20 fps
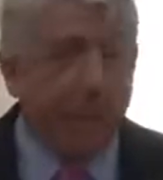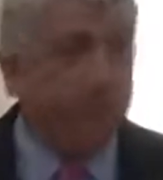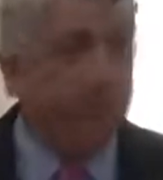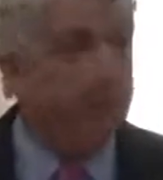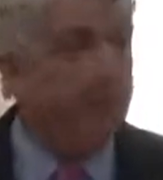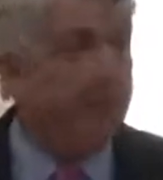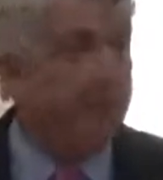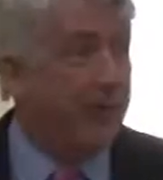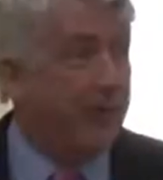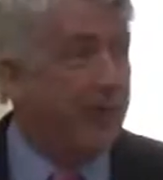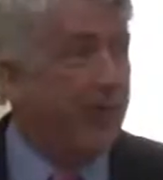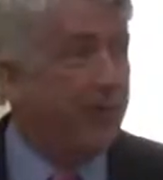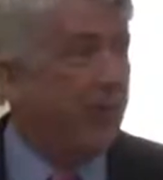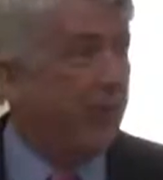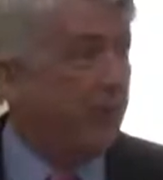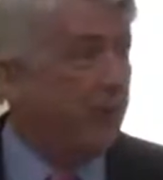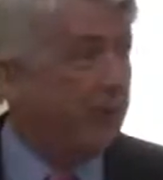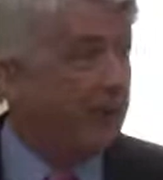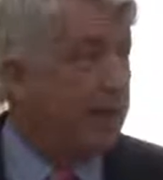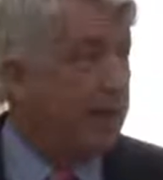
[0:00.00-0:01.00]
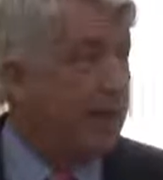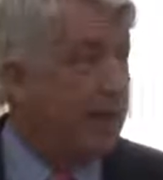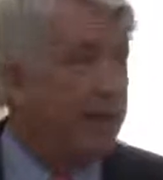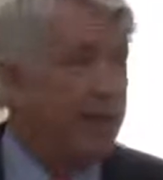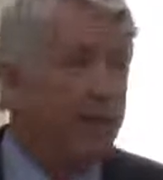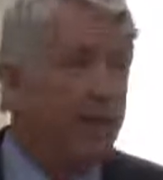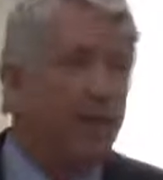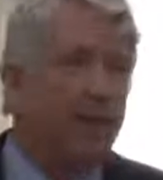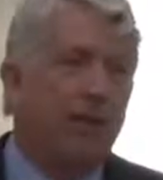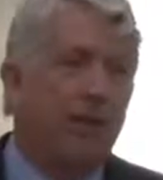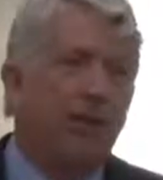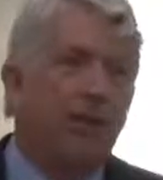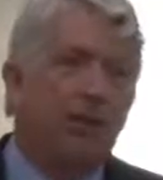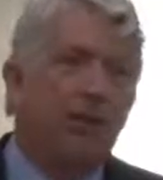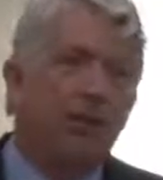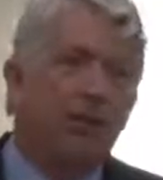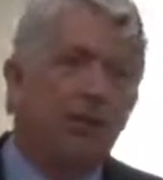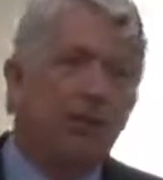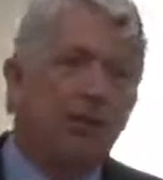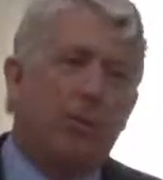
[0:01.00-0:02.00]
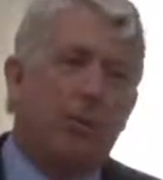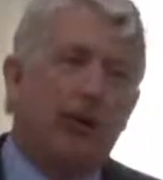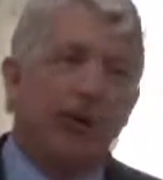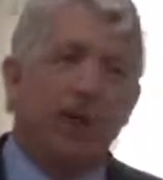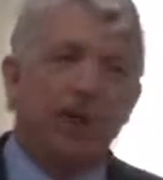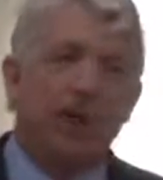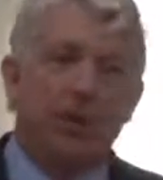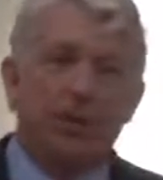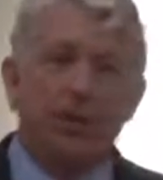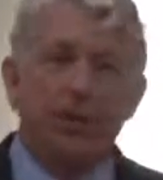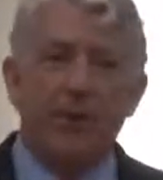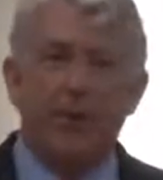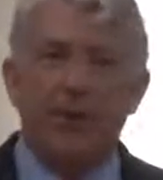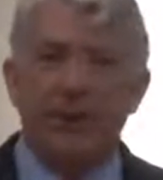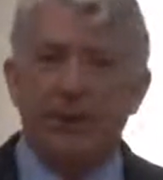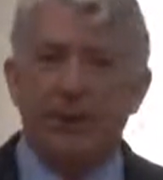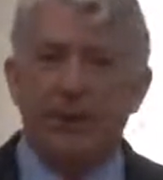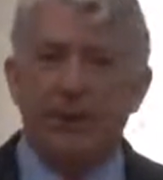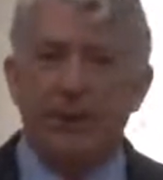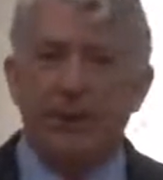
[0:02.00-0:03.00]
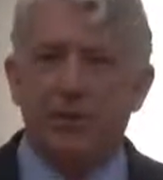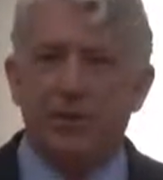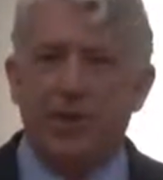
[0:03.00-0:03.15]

what we found was, while different attorneys